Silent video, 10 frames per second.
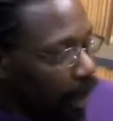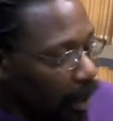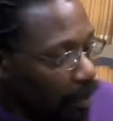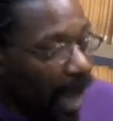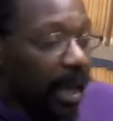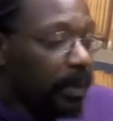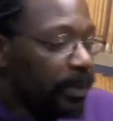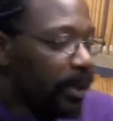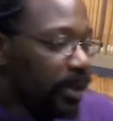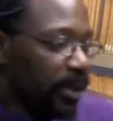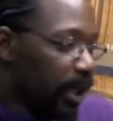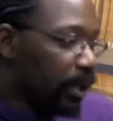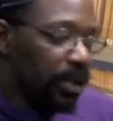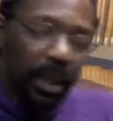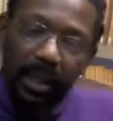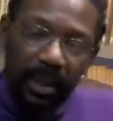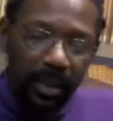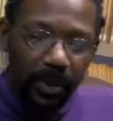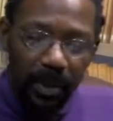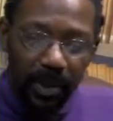back up to the stairs to get to
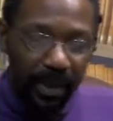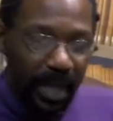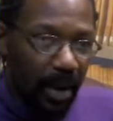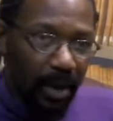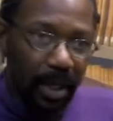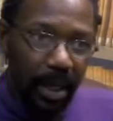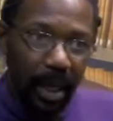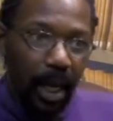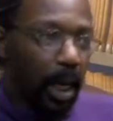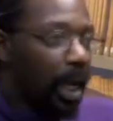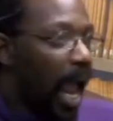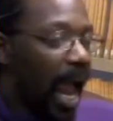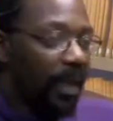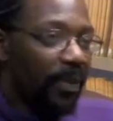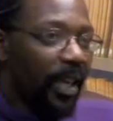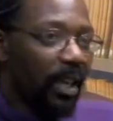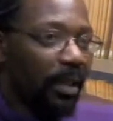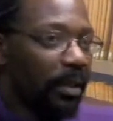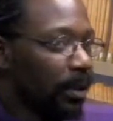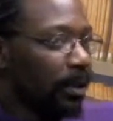this part of the tower, and then
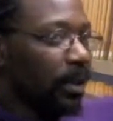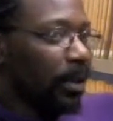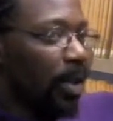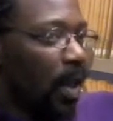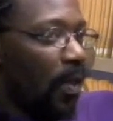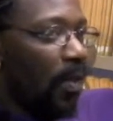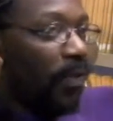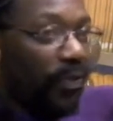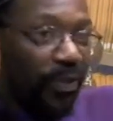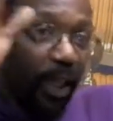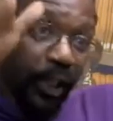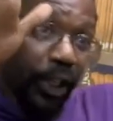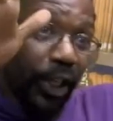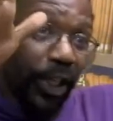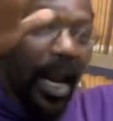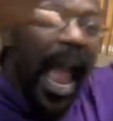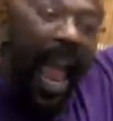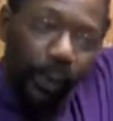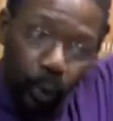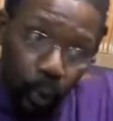thunder
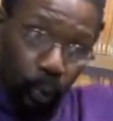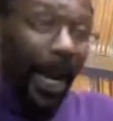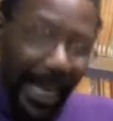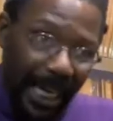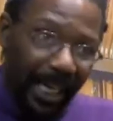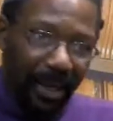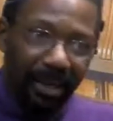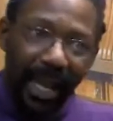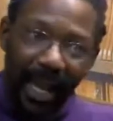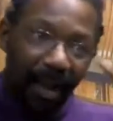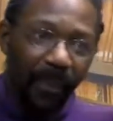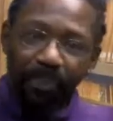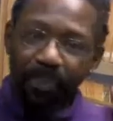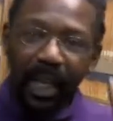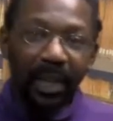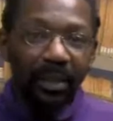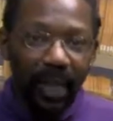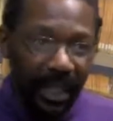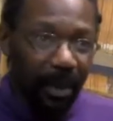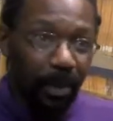and rain like a like a
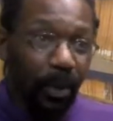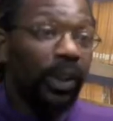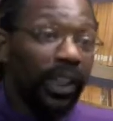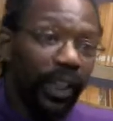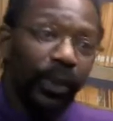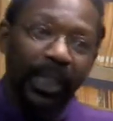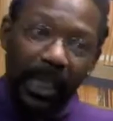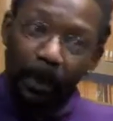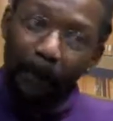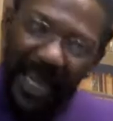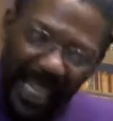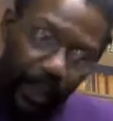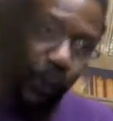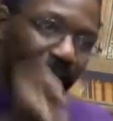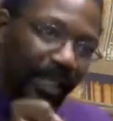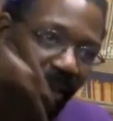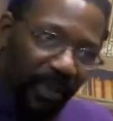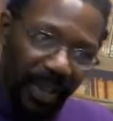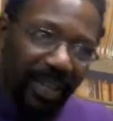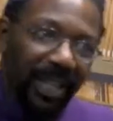lightning bolt literally pierced
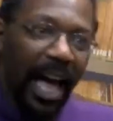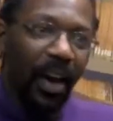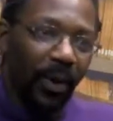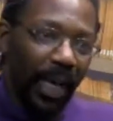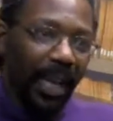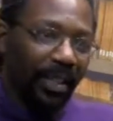the cloud and